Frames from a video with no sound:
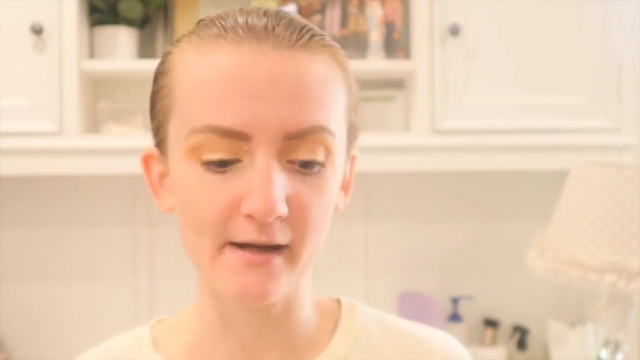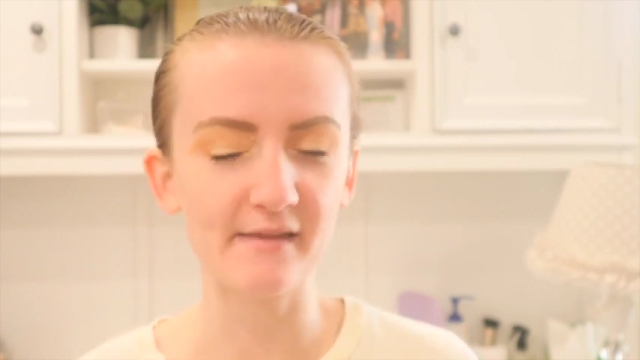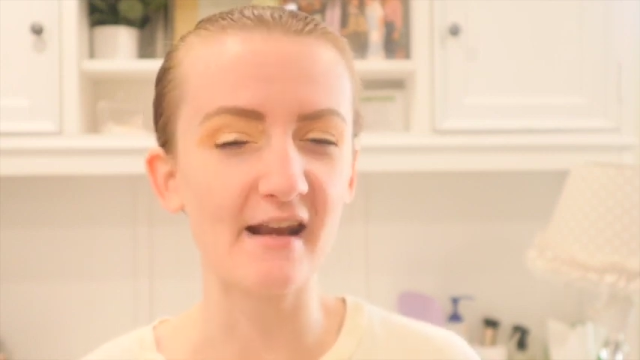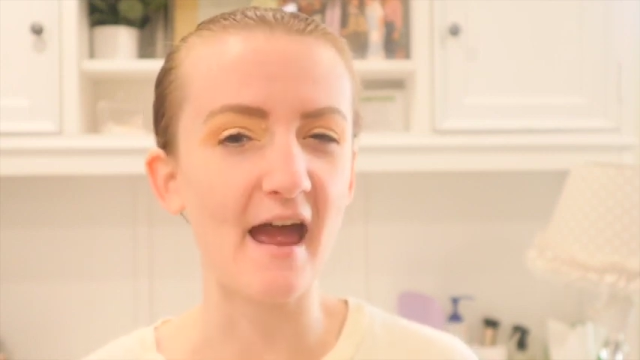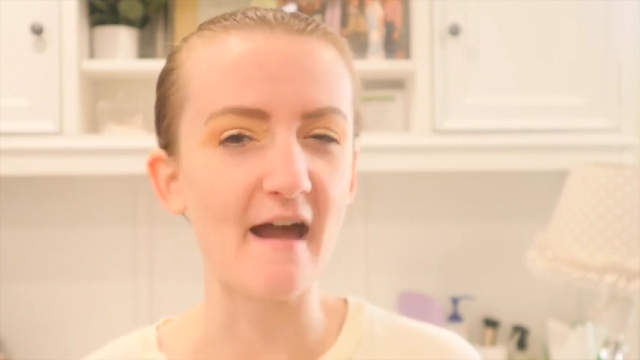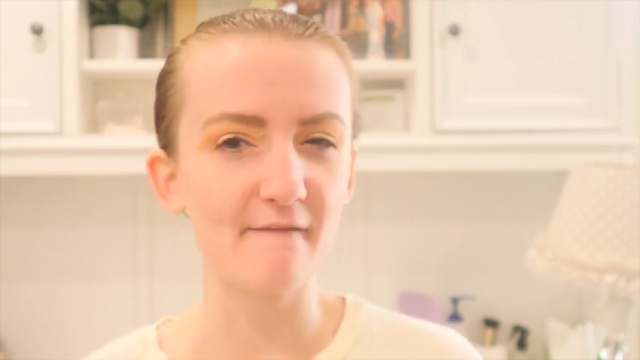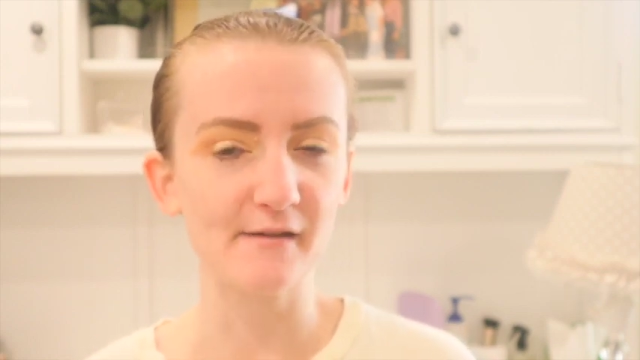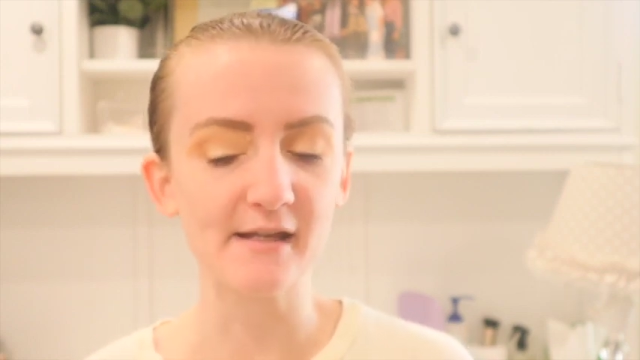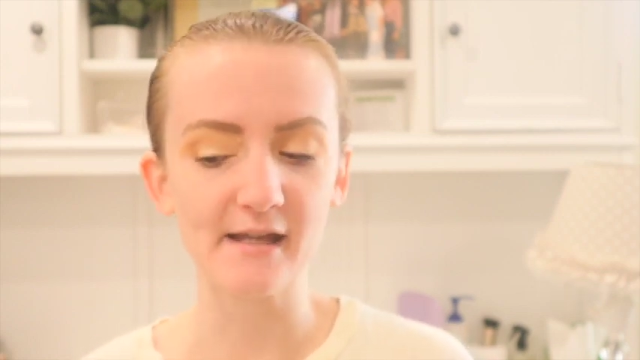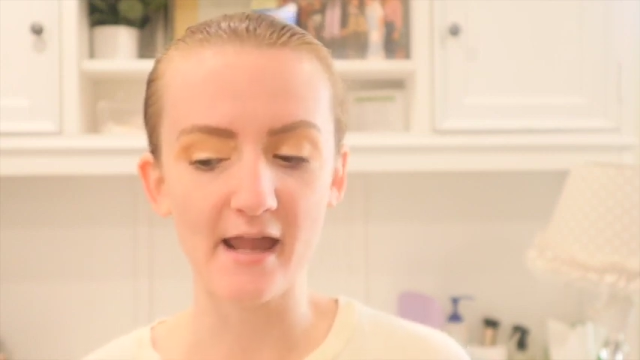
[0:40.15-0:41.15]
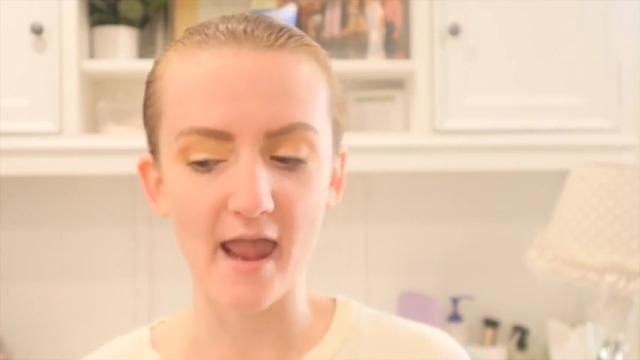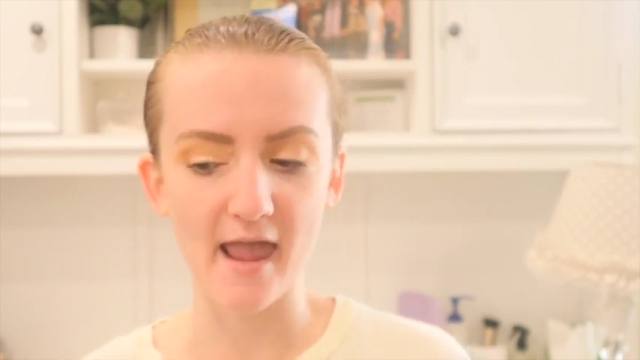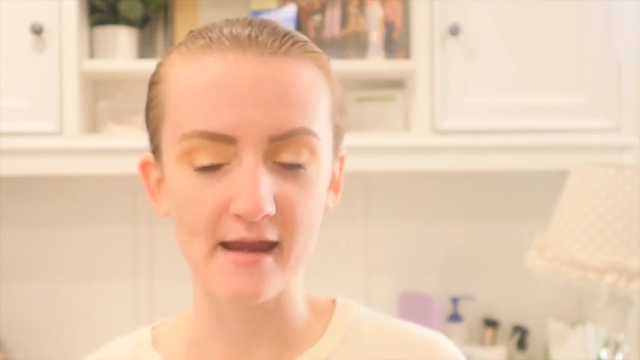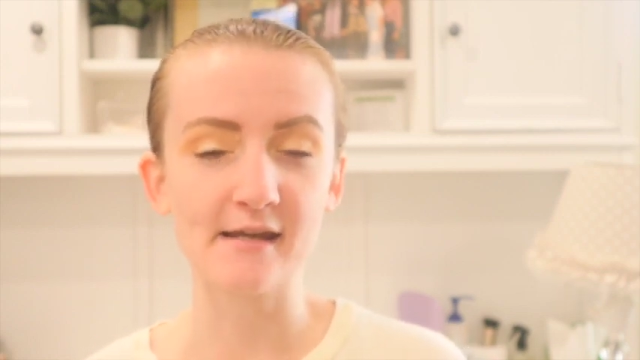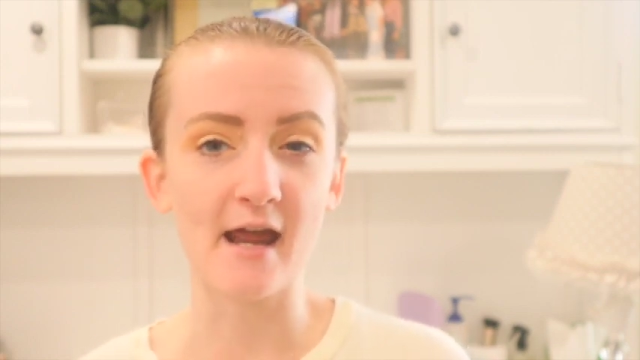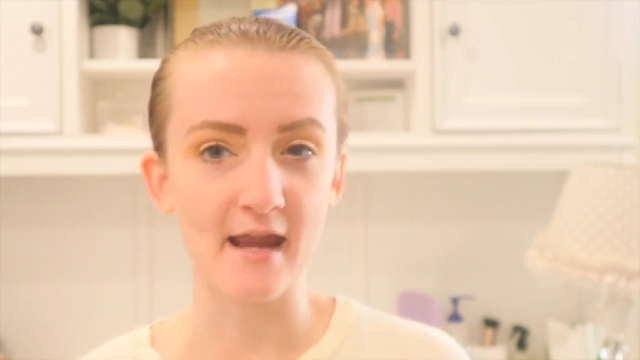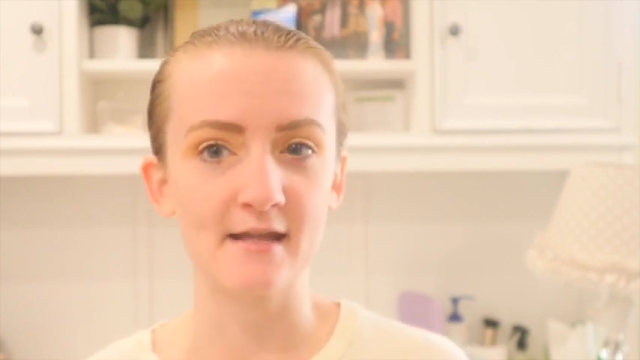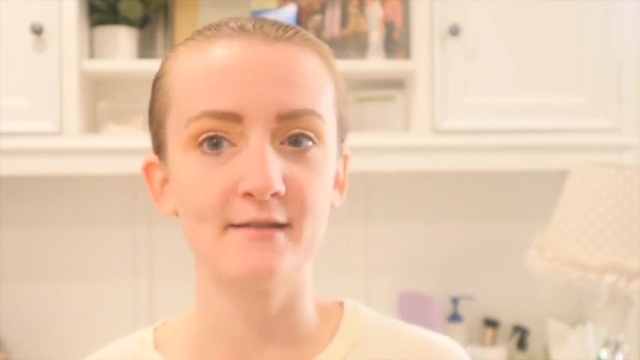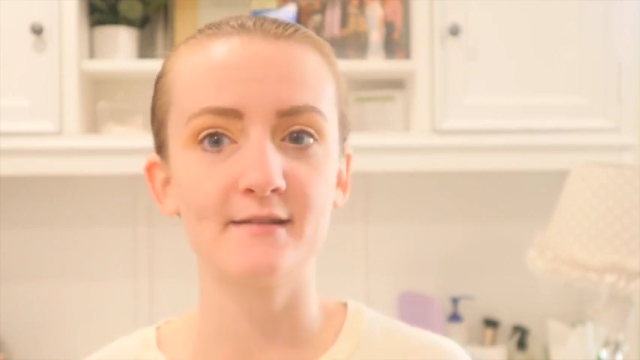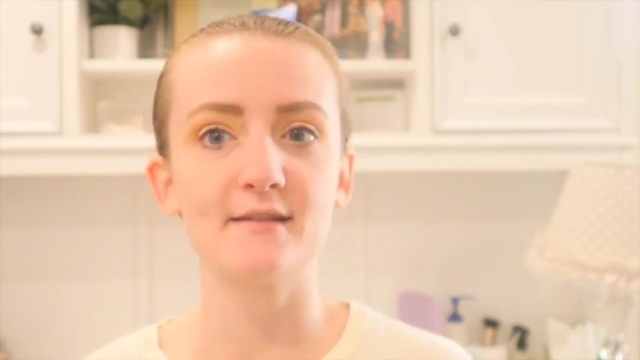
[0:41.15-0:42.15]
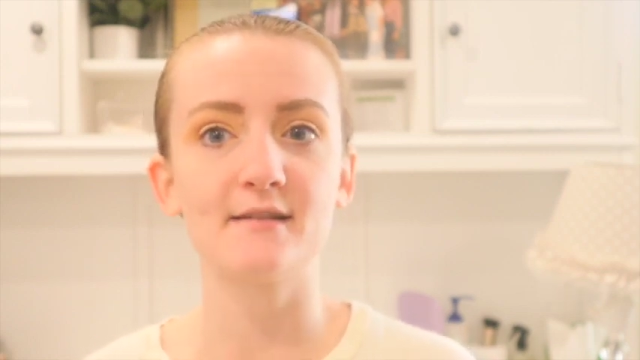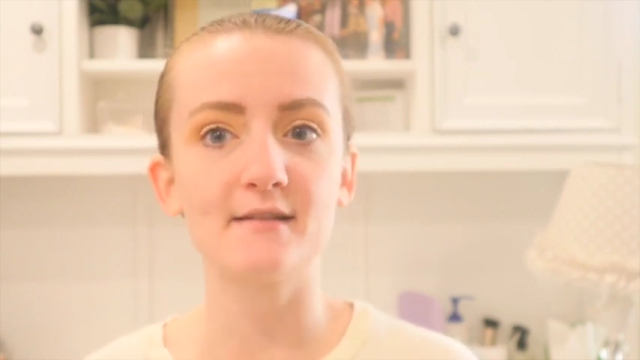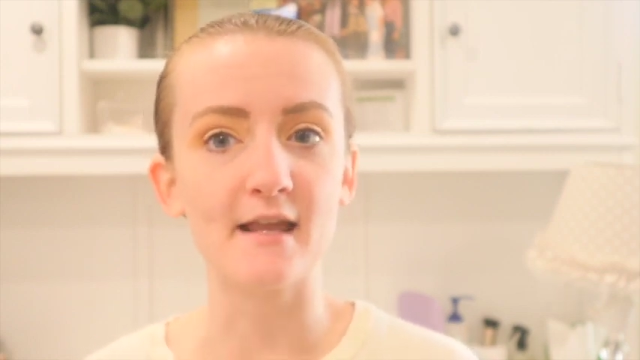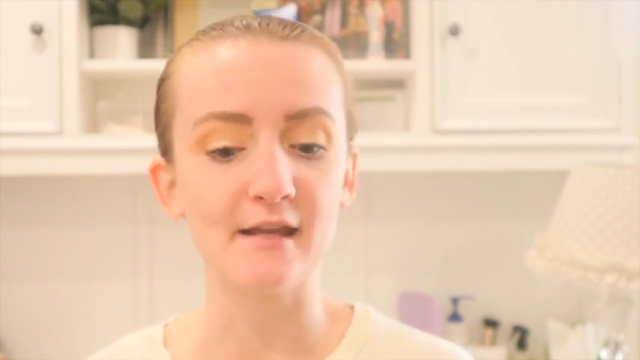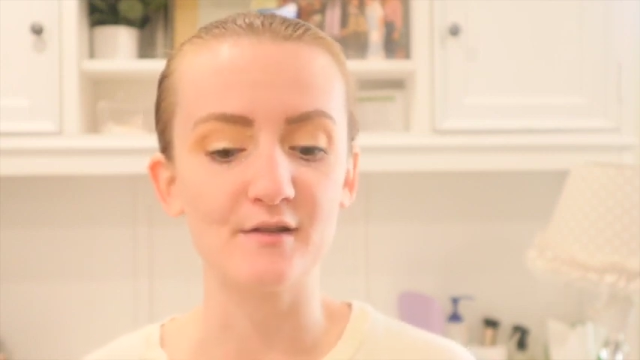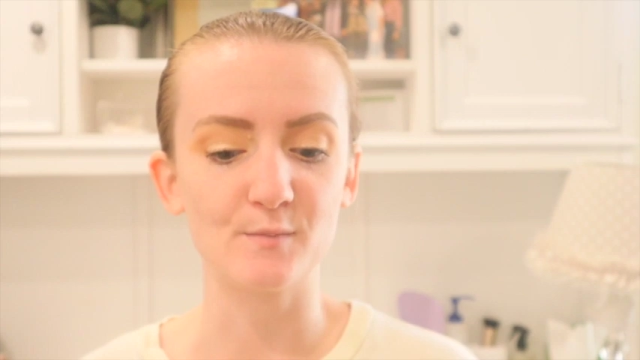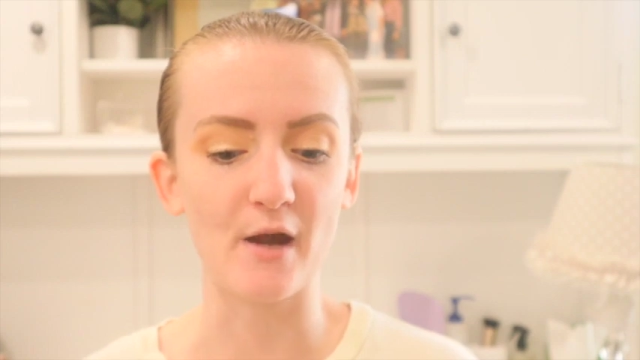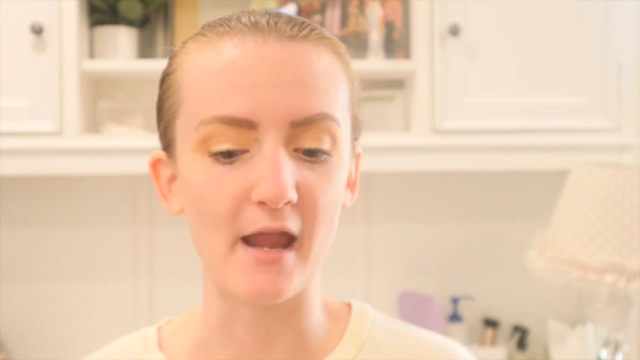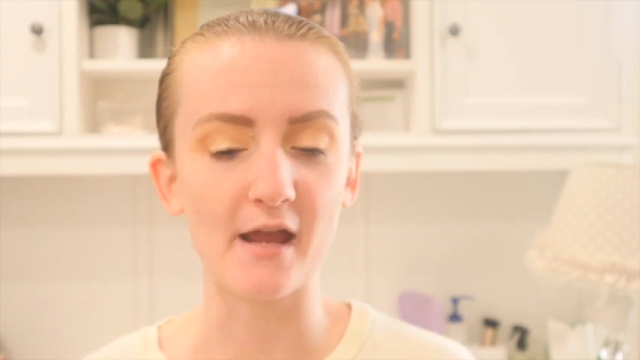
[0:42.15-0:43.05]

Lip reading: and then having a nice setting spray.